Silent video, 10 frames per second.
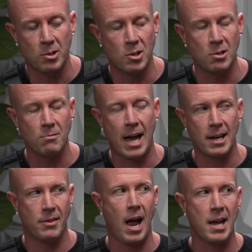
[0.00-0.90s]
to do that
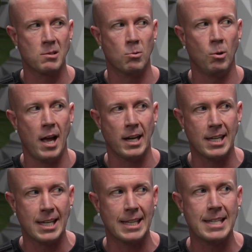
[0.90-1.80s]
in the high school
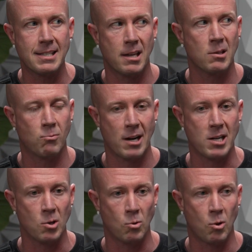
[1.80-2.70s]
and get these kids
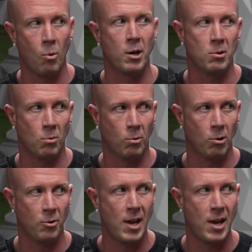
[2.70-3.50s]
ready to go into the world,